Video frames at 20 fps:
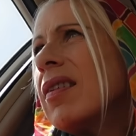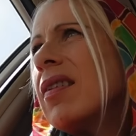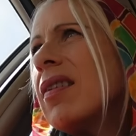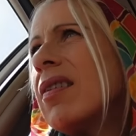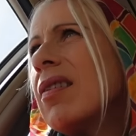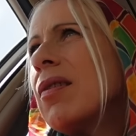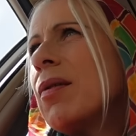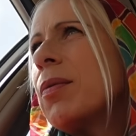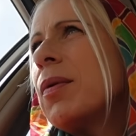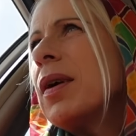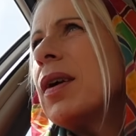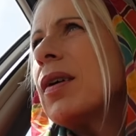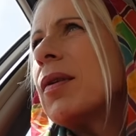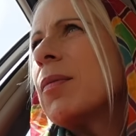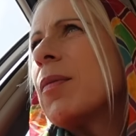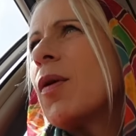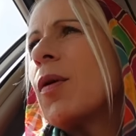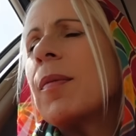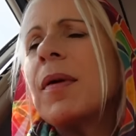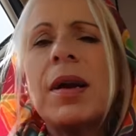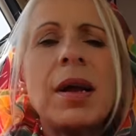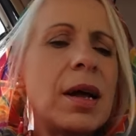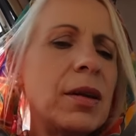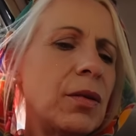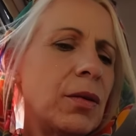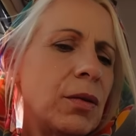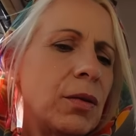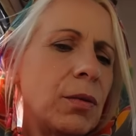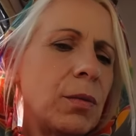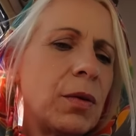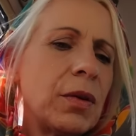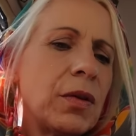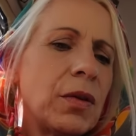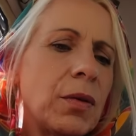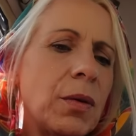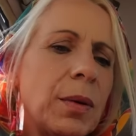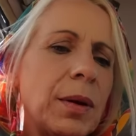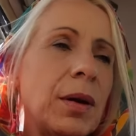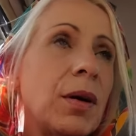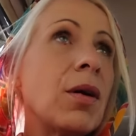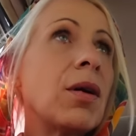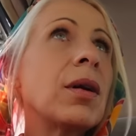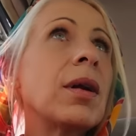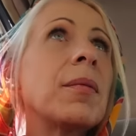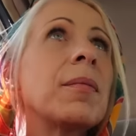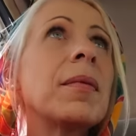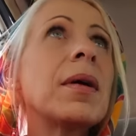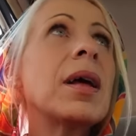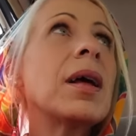this is a weird moment. I don't know what's going on. I'm